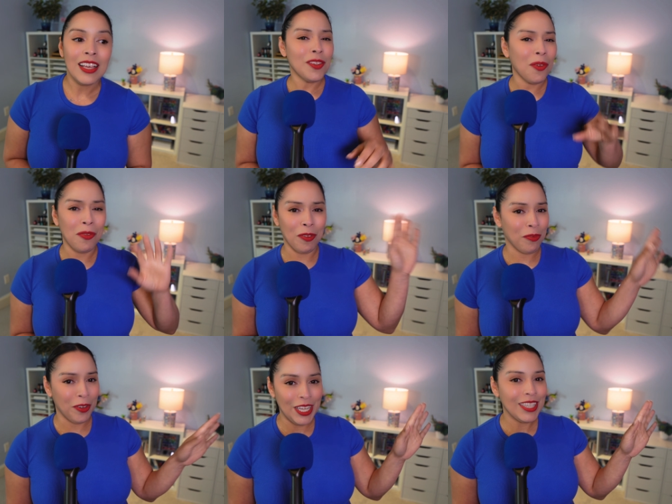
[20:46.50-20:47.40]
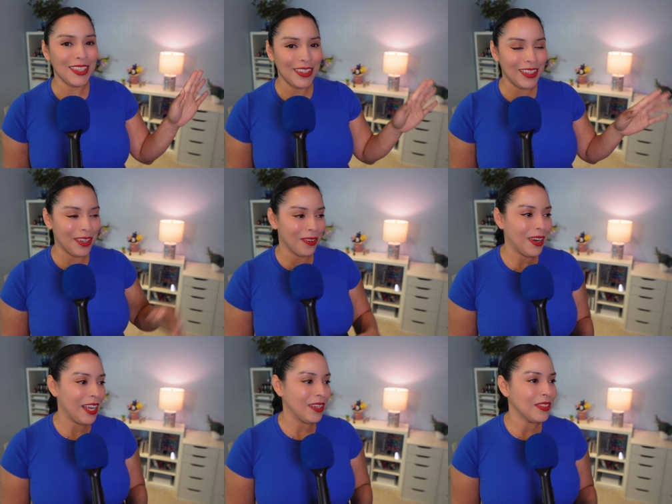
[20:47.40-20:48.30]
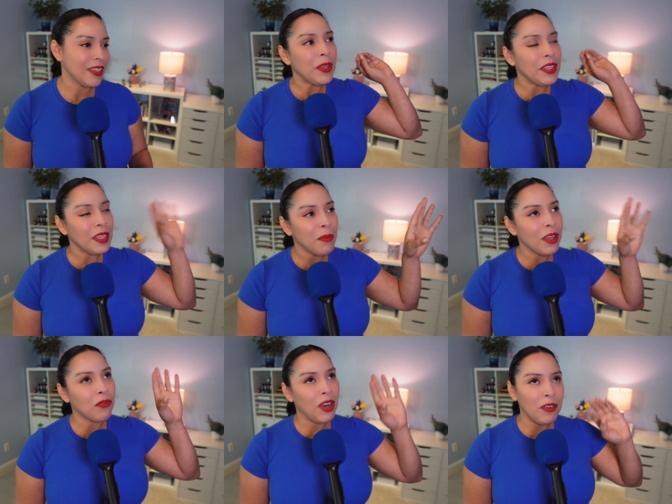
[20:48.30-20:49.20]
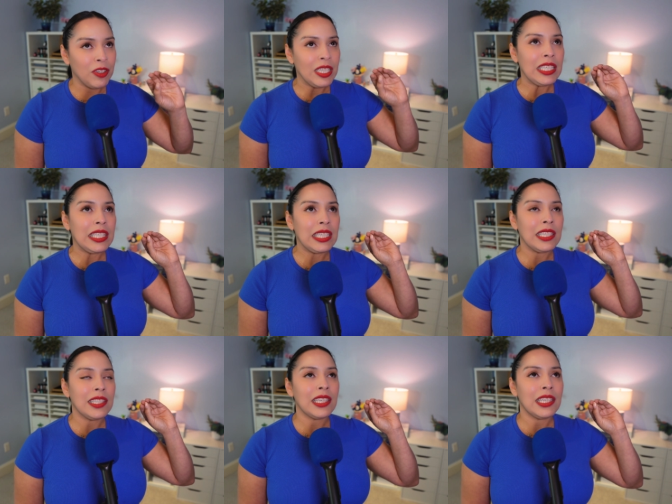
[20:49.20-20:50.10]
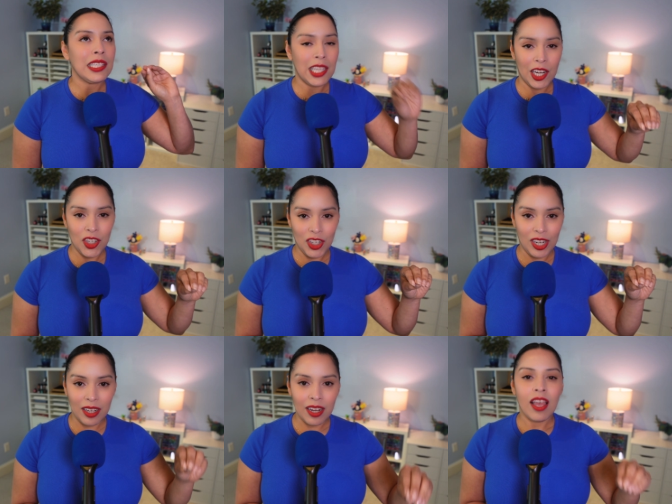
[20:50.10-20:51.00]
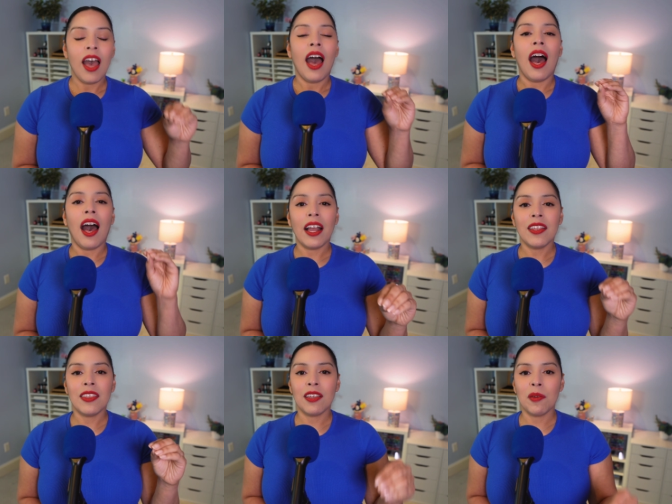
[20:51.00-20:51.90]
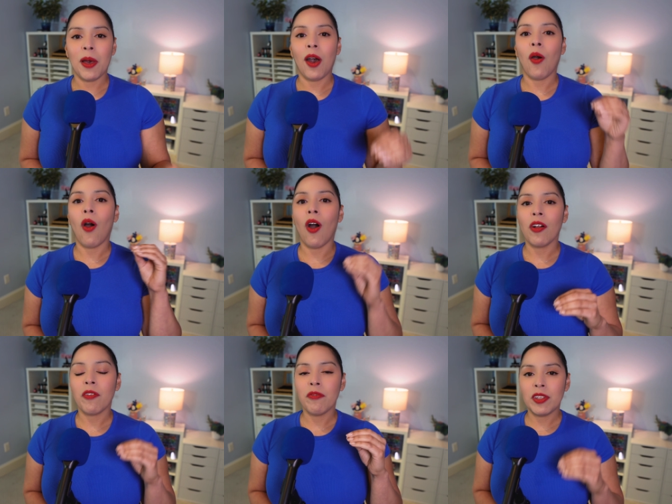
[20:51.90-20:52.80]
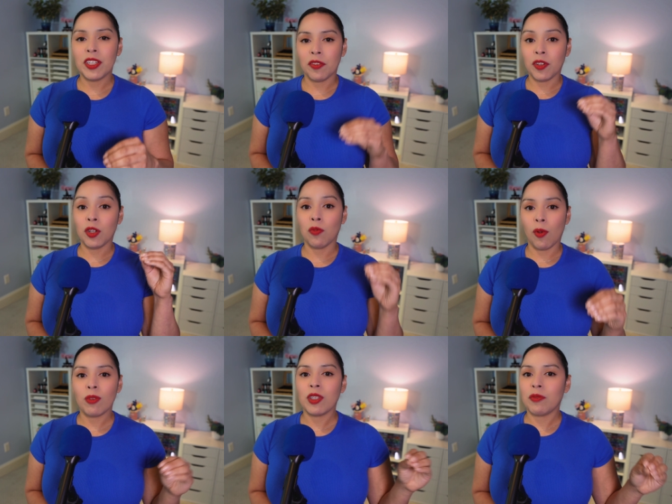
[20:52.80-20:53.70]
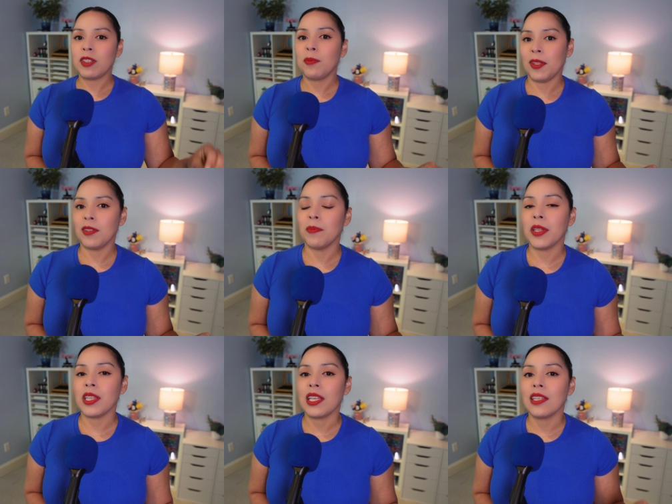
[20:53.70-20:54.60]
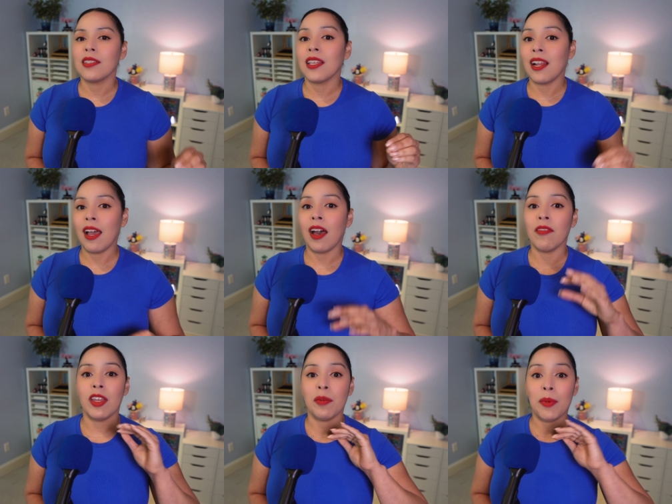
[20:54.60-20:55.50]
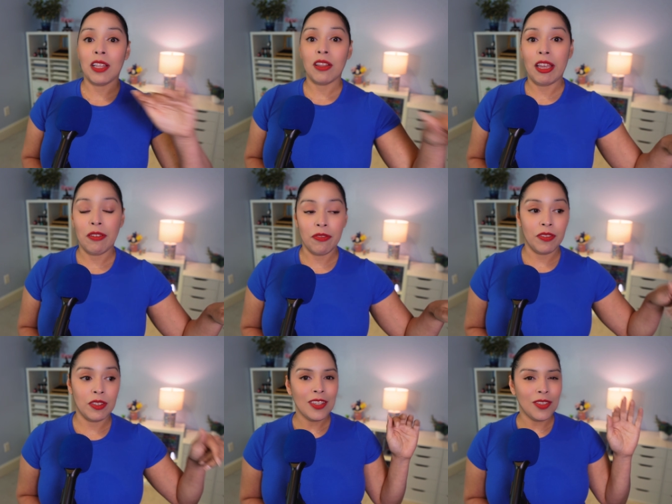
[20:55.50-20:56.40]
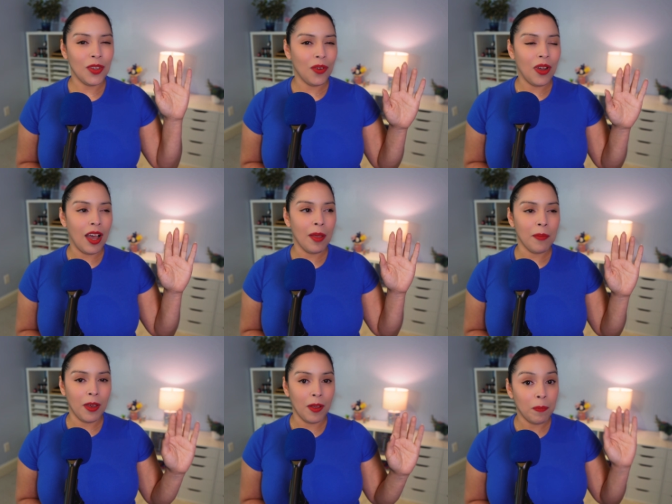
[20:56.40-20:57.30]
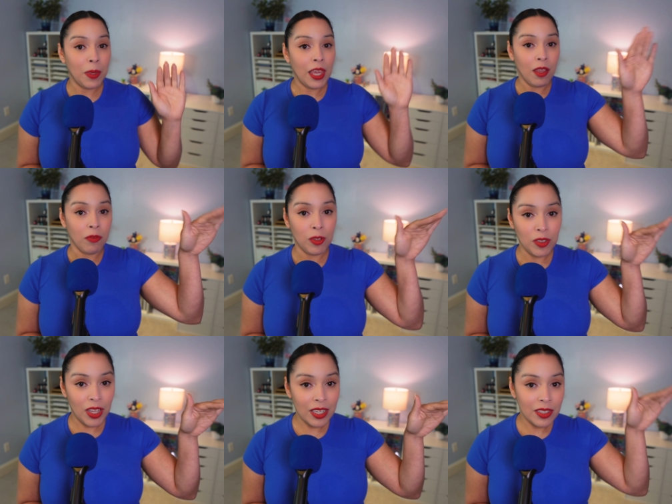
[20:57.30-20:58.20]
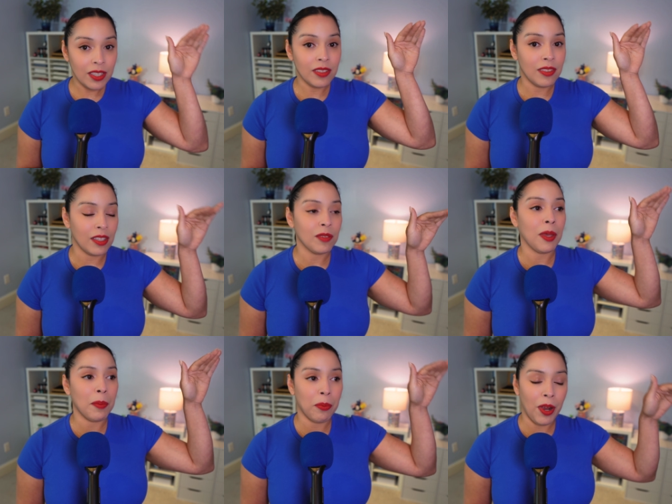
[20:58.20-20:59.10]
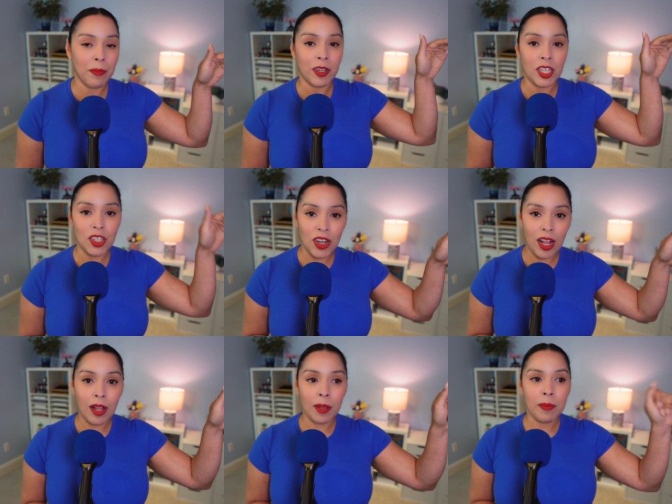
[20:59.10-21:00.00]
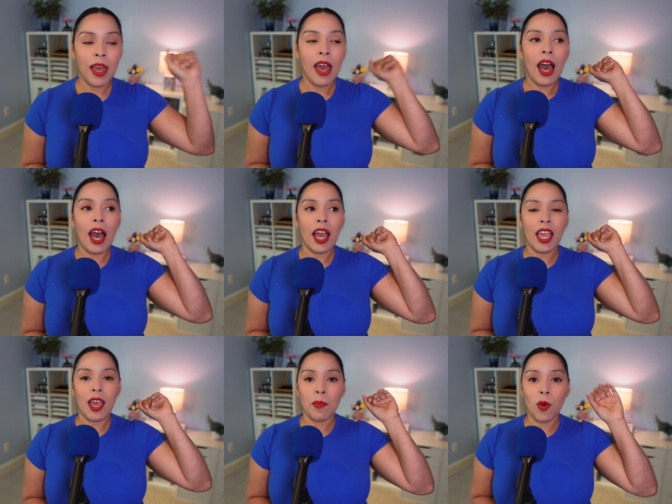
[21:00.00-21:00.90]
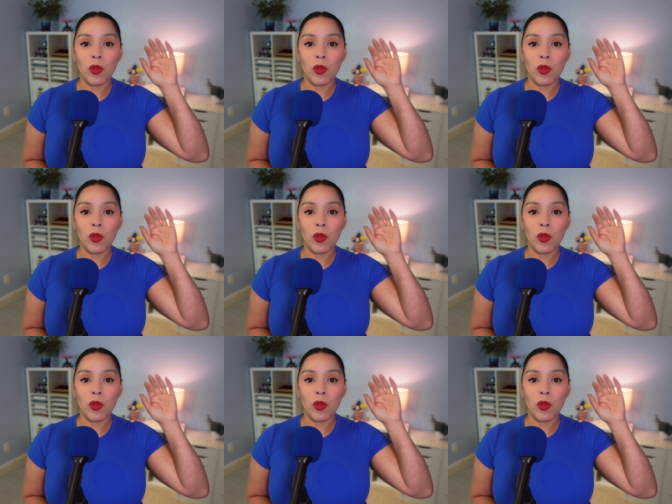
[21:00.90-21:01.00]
so feel free to look around. Within my references section, I think about all of the different roles and responsibilities that I have in my life. So I'm a behavioral scientist, that's my primary job. I am